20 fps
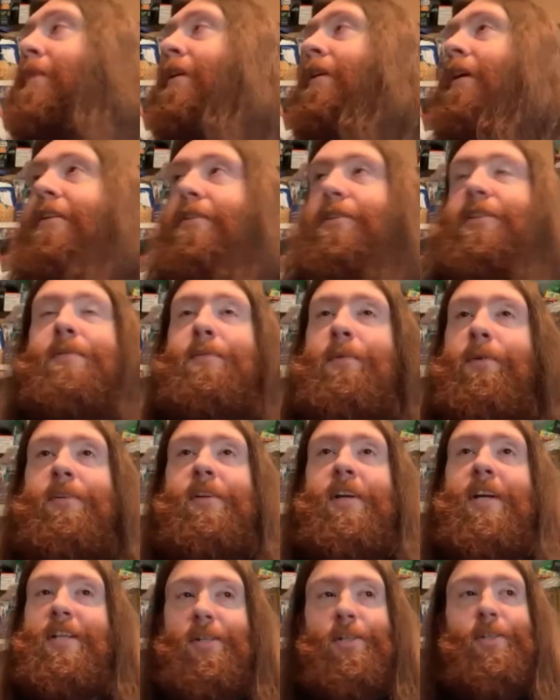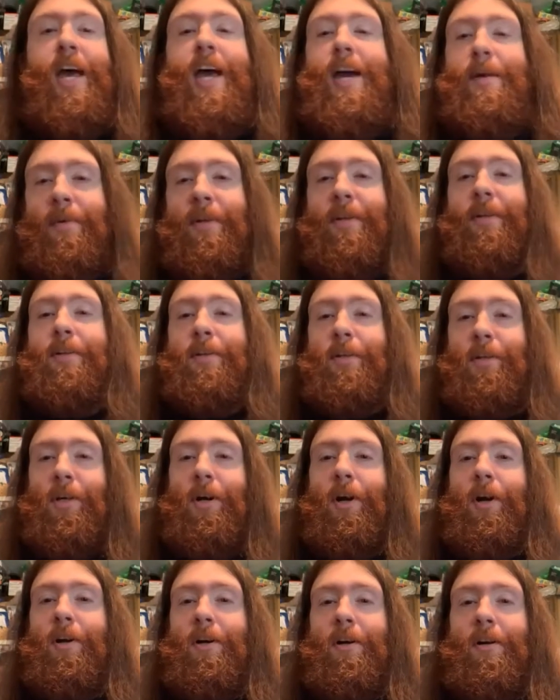And someone, it just happened to
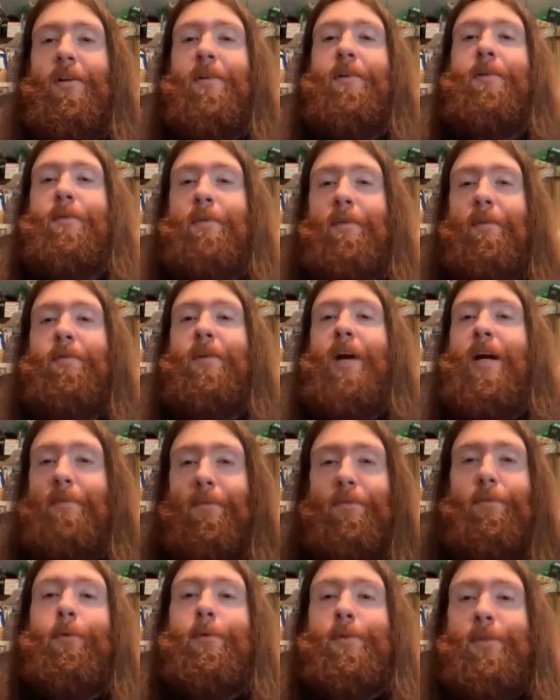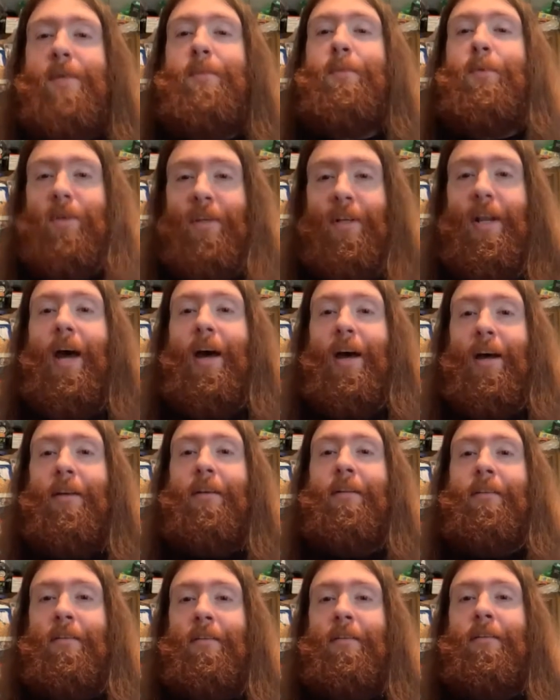occur right before someone died,
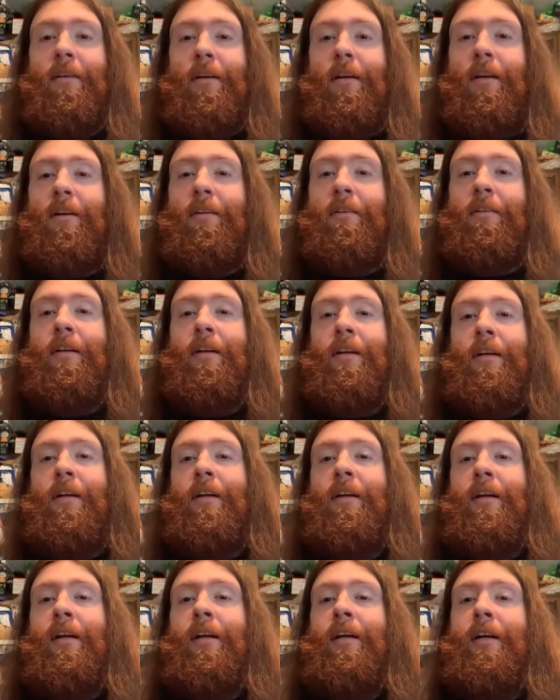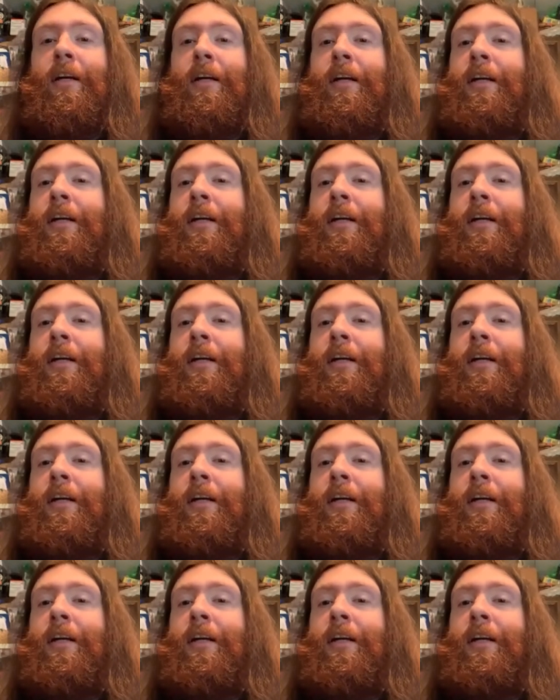you know? Yeah.